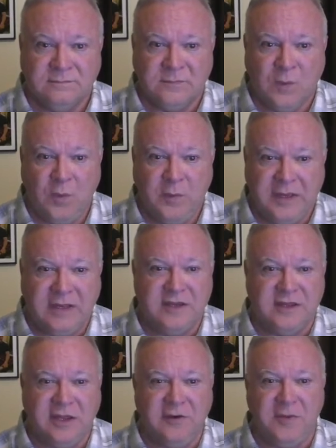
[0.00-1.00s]
when we
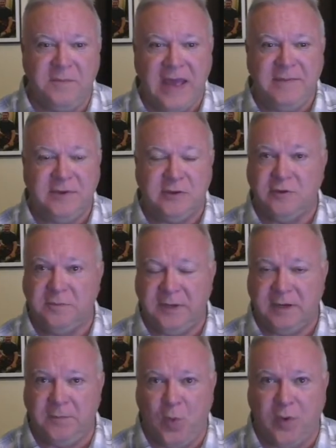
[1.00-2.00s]
consider the babies who have
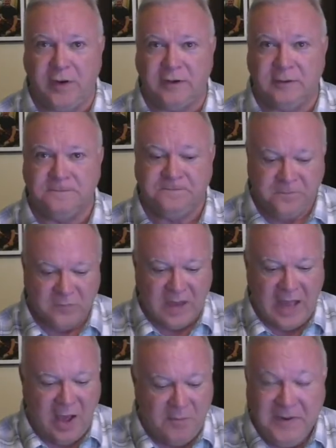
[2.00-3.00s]
been aborted,
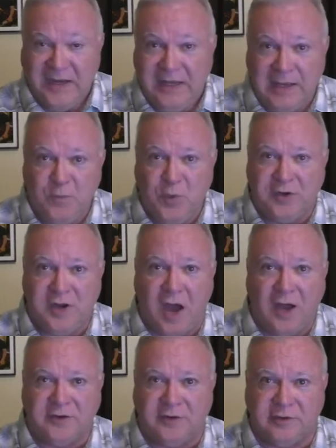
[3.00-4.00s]
how many of them were
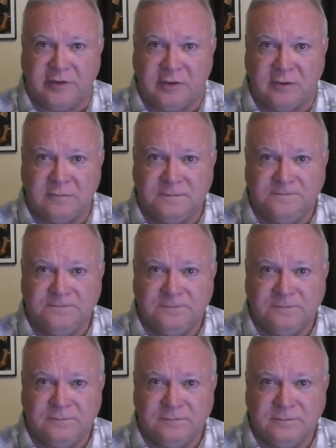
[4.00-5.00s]
doctors?
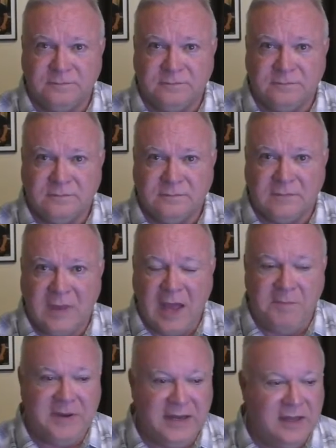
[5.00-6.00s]
How
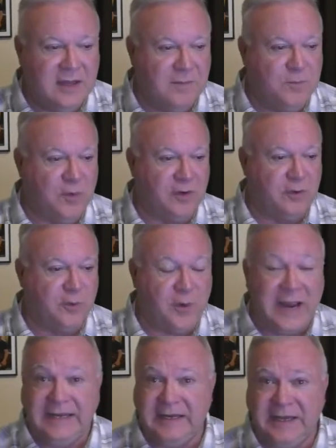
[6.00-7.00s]
many of them were
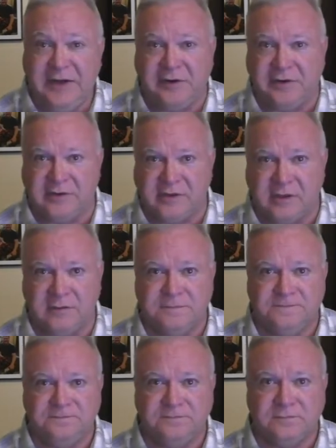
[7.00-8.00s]
great leaders,
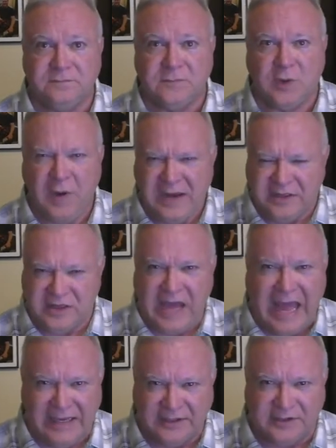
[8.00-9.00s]
great
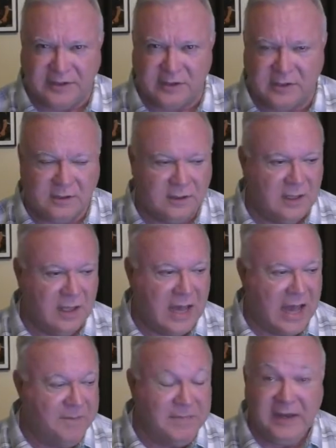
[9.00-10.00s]
scientists?
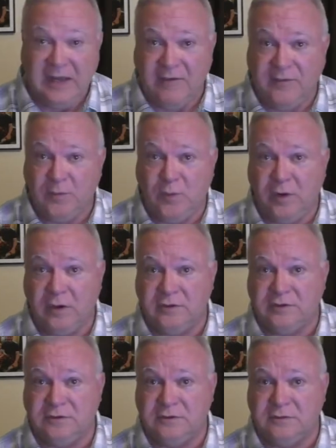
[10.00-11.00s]
How many of them were
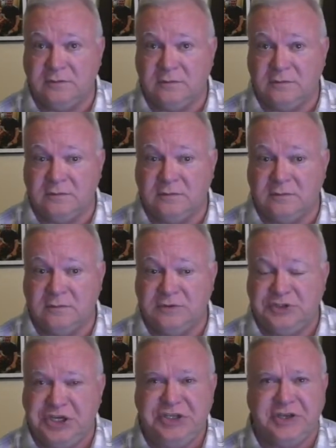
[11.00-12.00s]

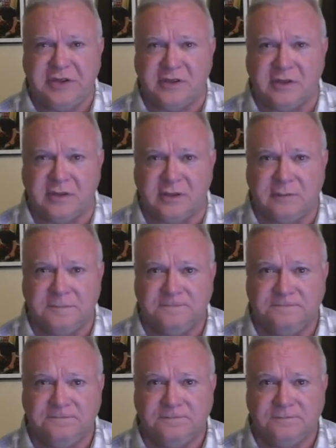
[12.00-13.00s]
geniuses?
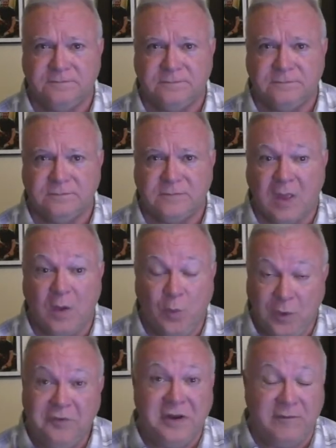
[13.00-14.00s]

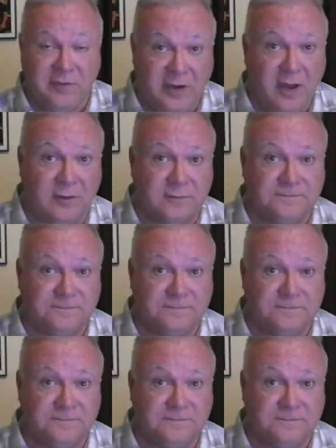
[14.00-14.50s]
We'll never know.